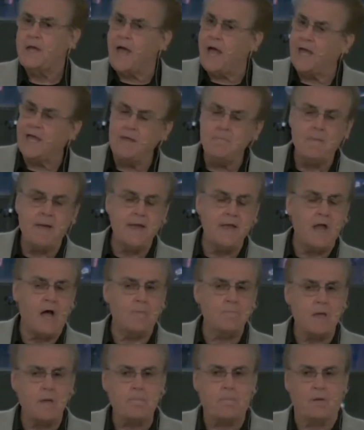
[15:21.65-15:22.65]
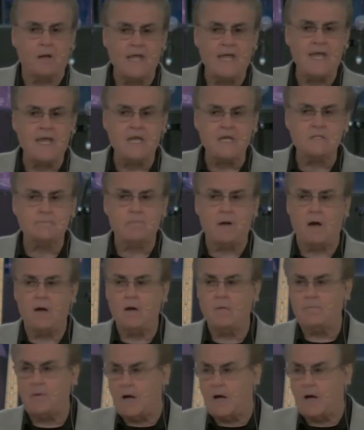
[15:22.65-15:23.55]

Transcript: Now, He may not be pleased by,